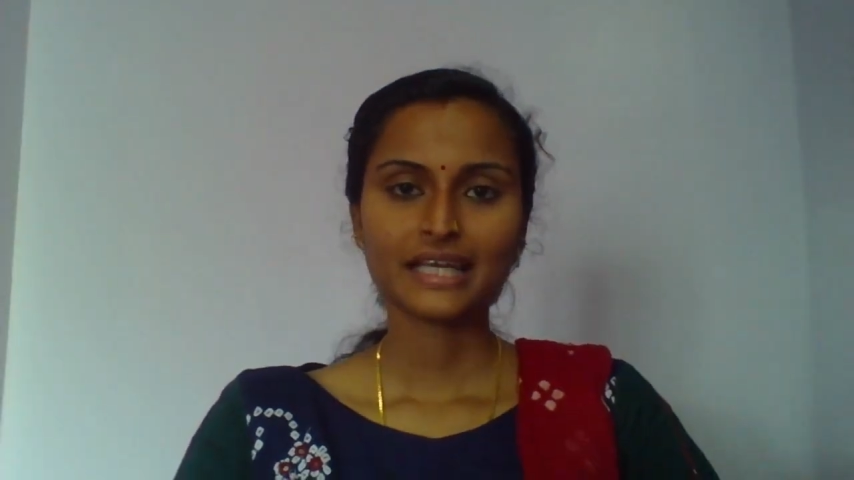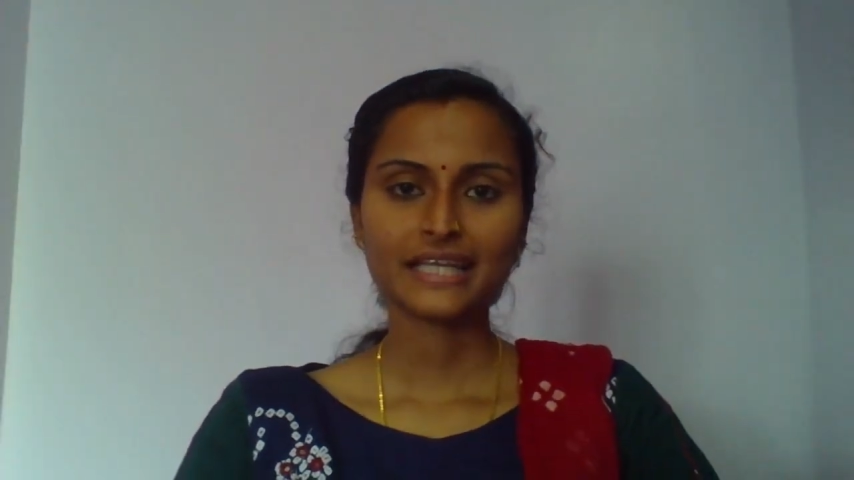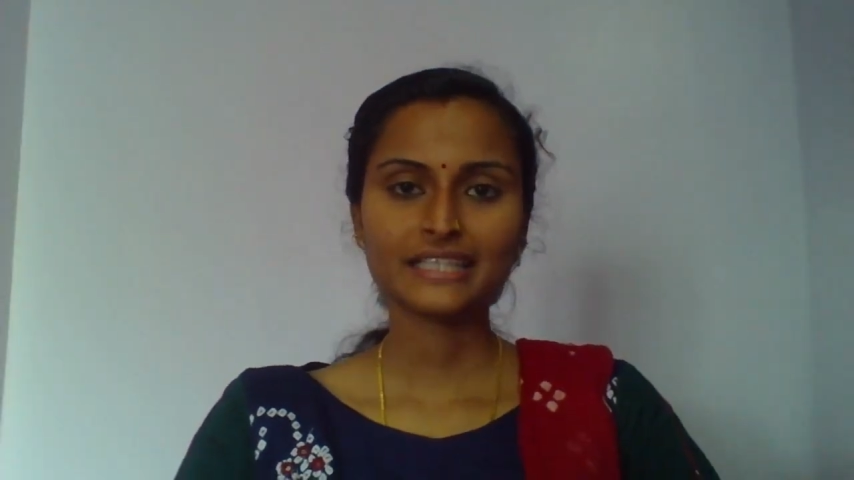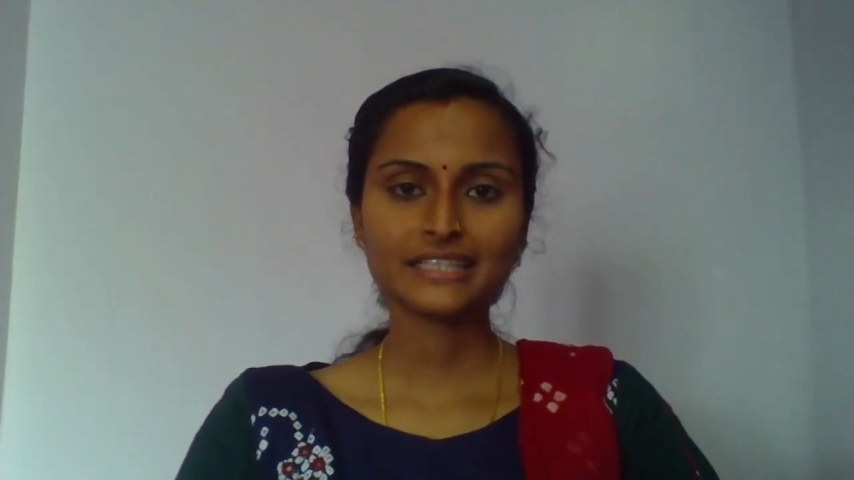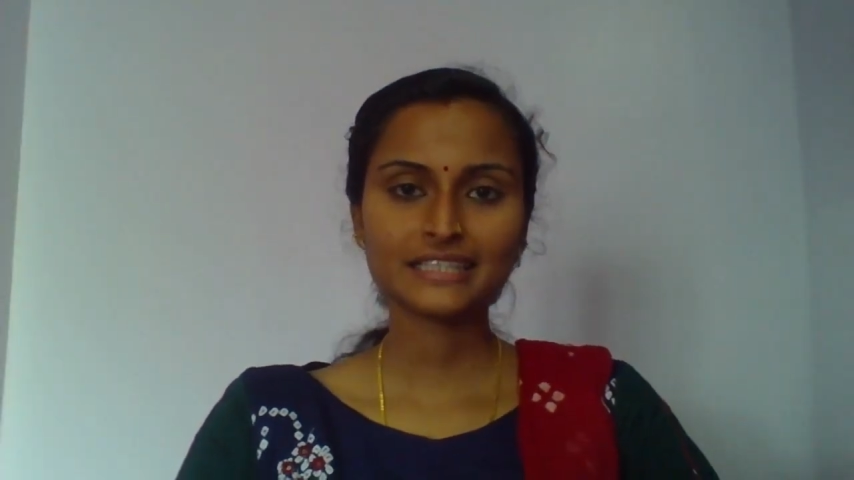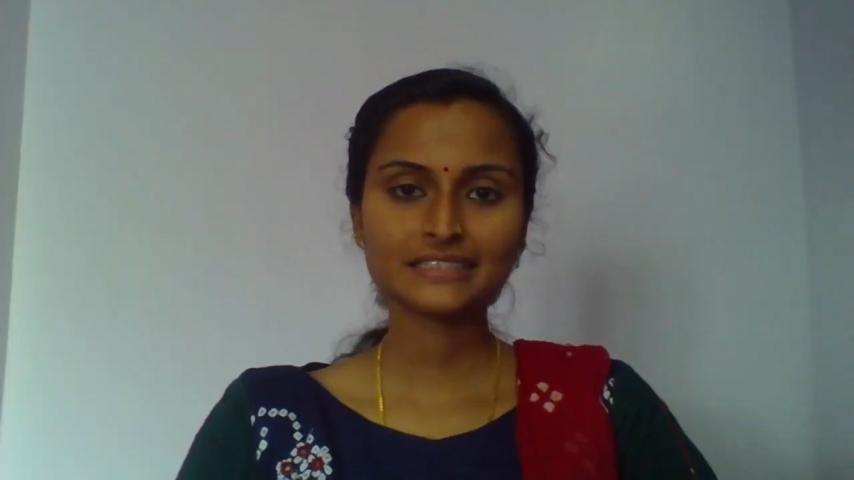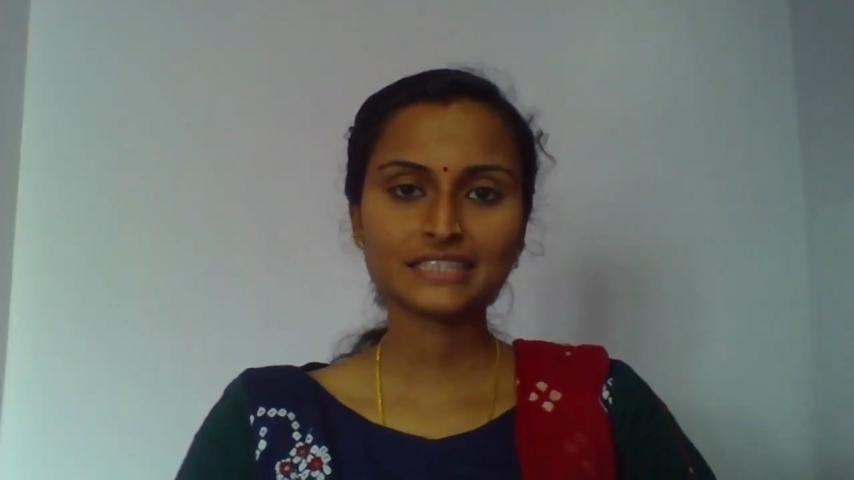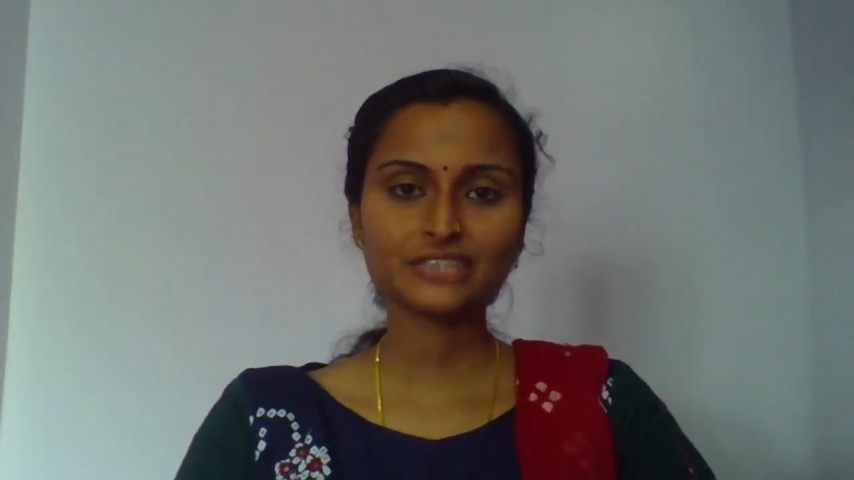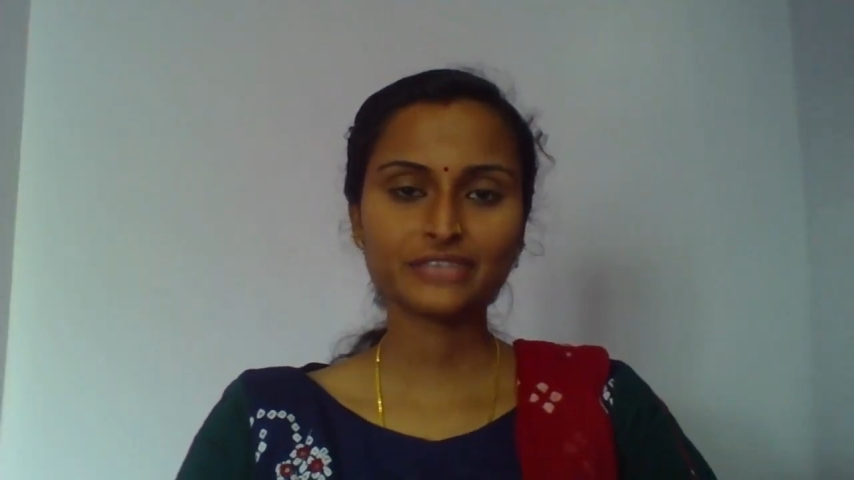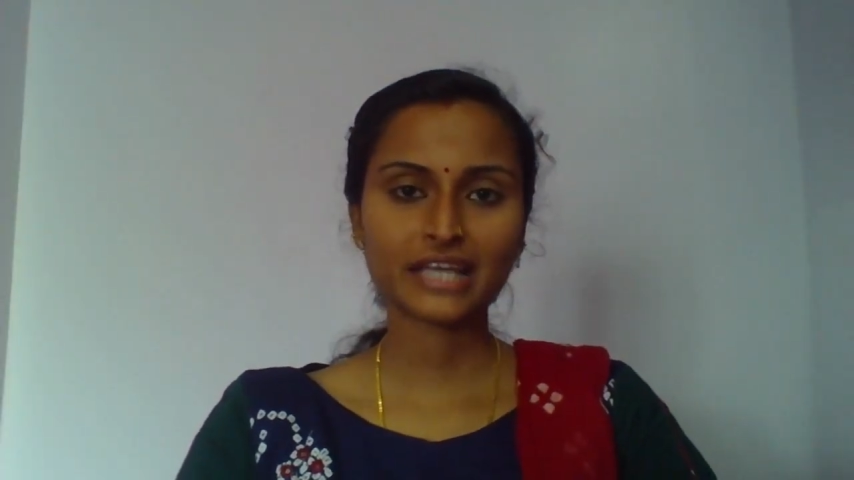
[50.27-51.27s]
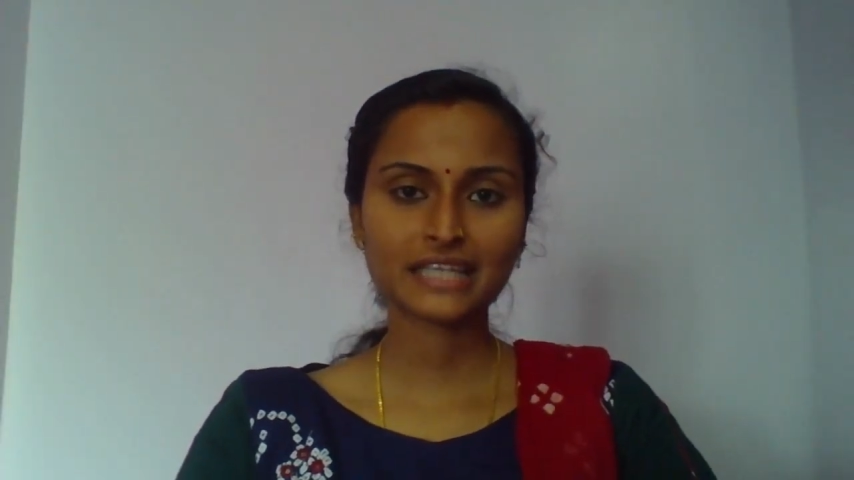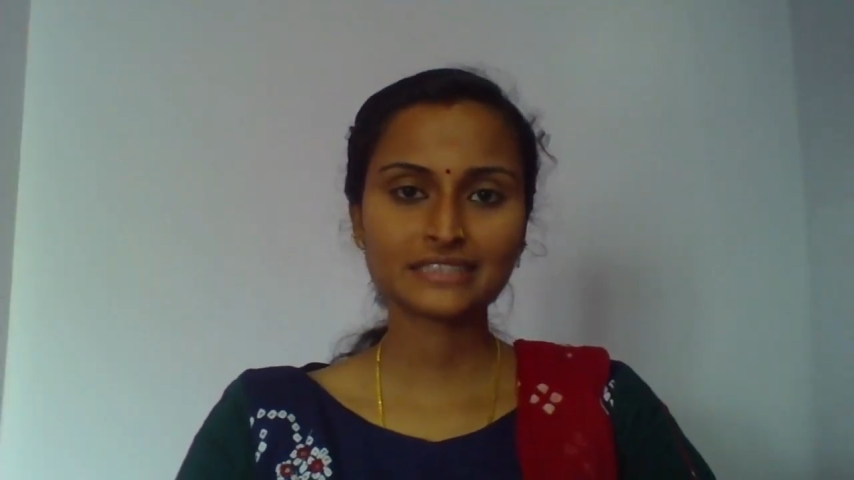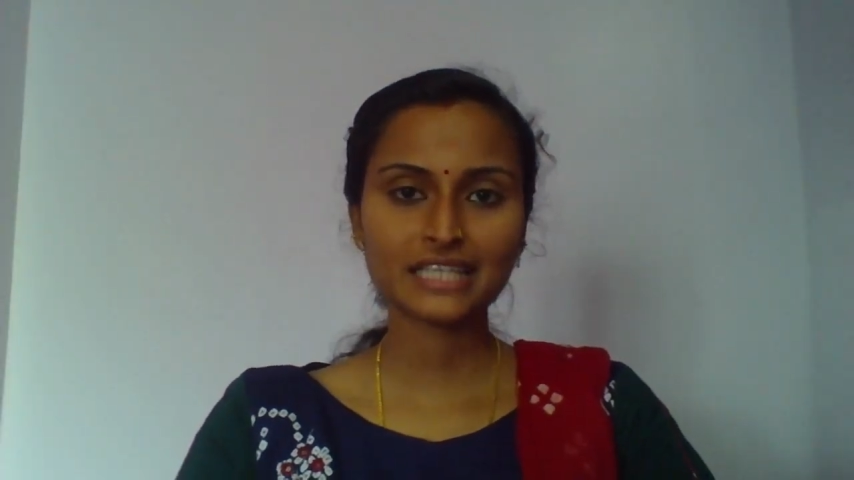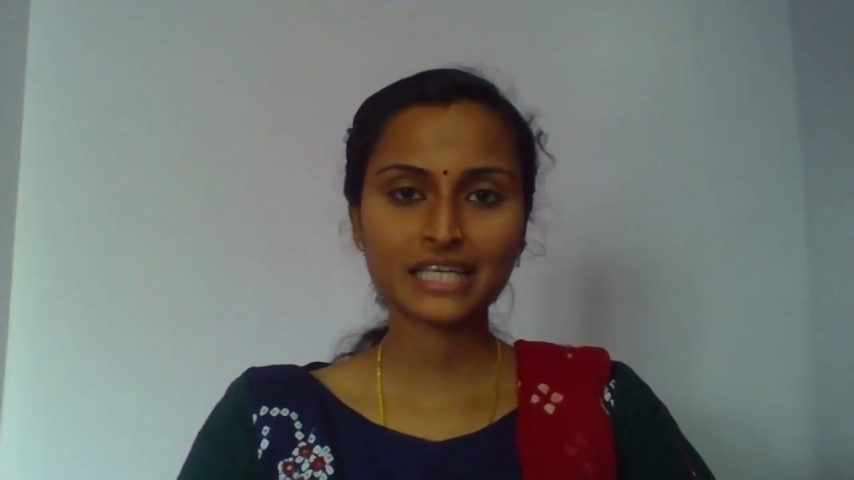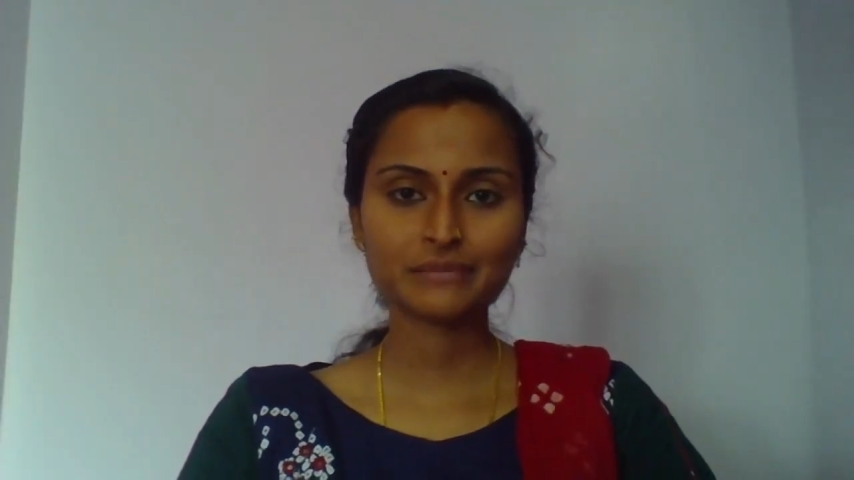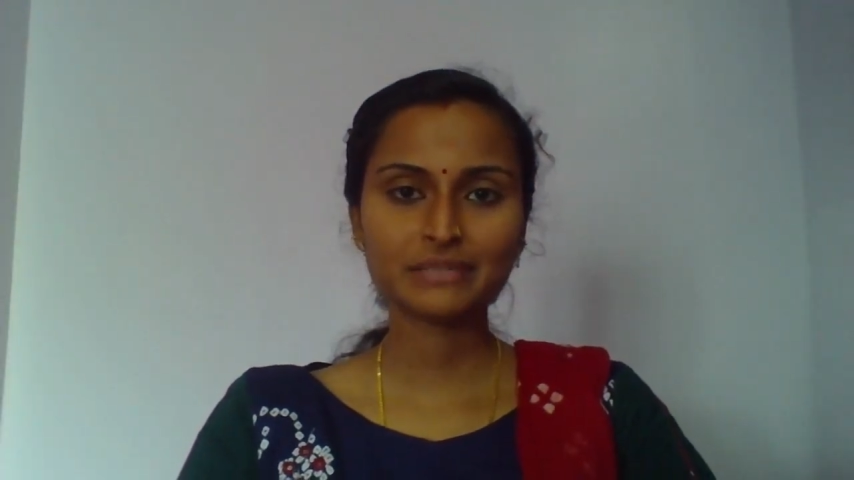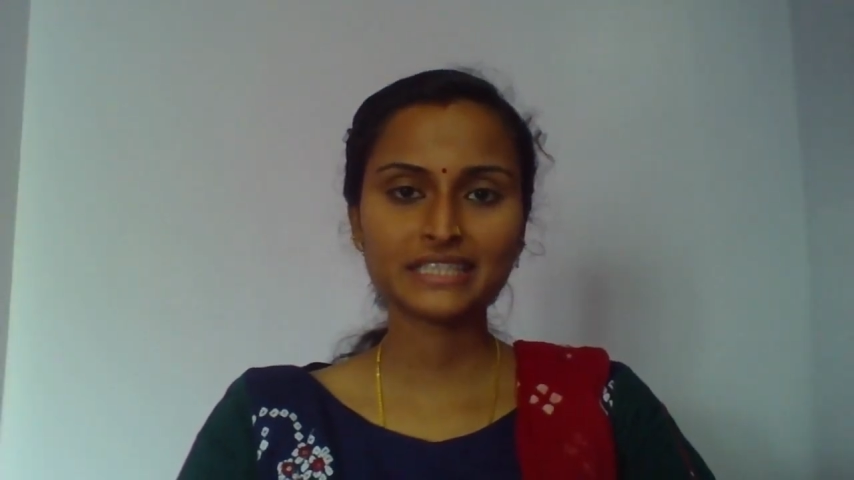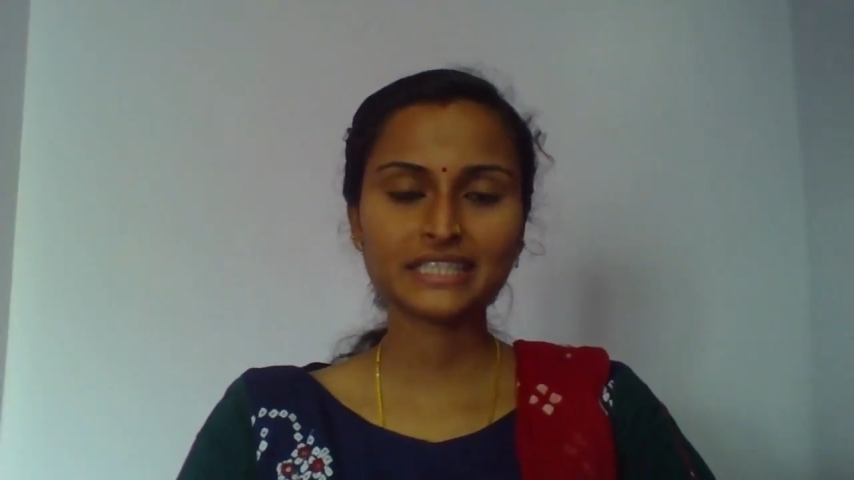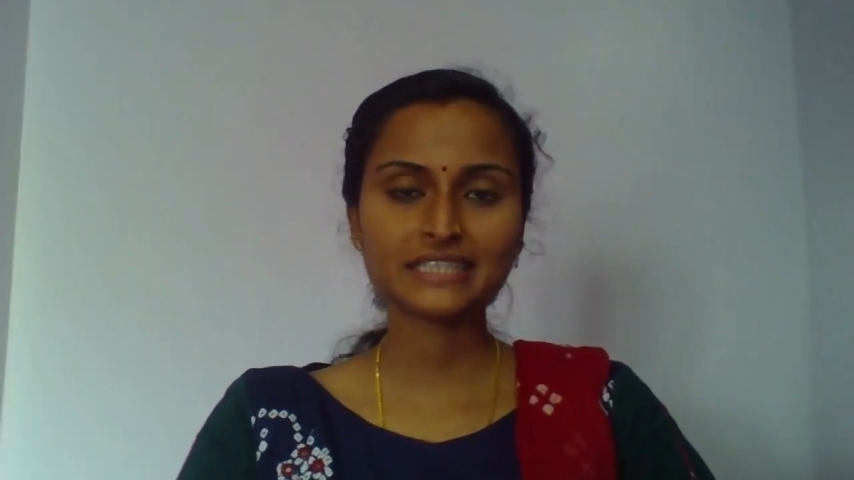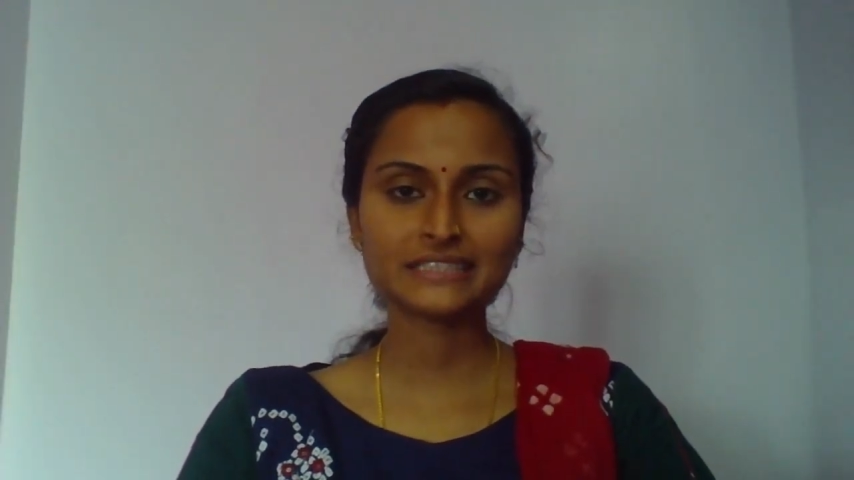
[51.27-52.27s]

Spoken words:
In case if tax liability is